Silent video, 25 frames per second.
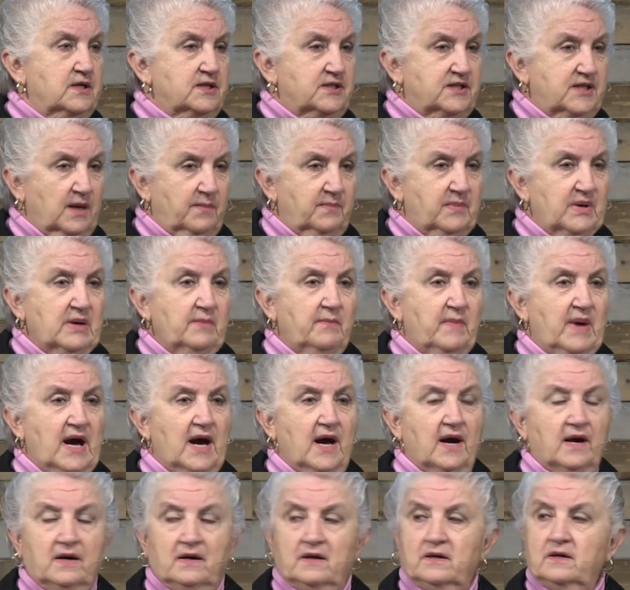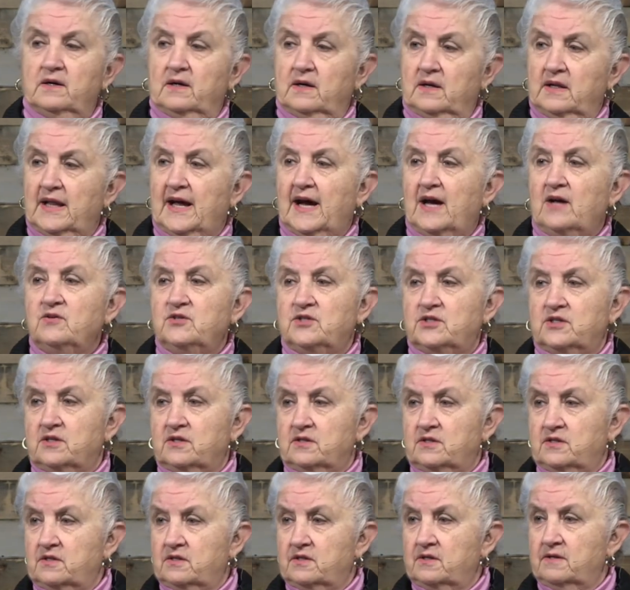Stepping back allows
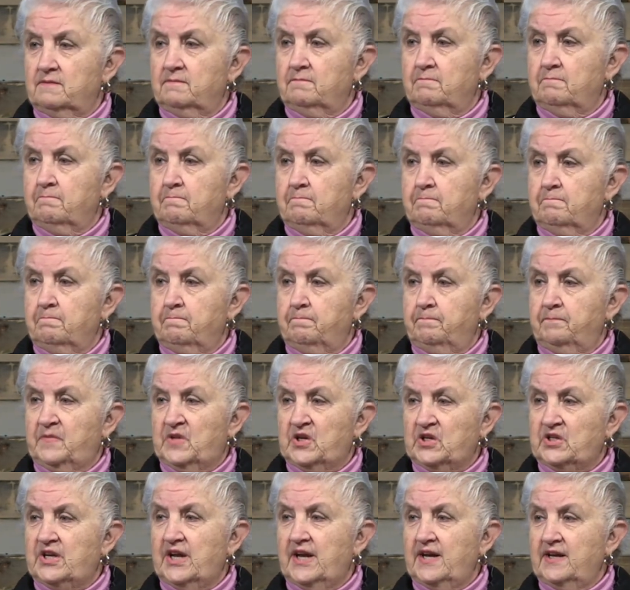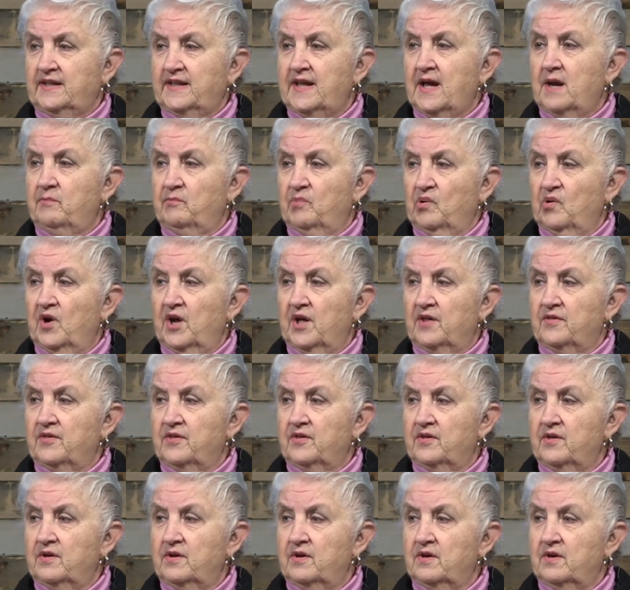us to take that breath.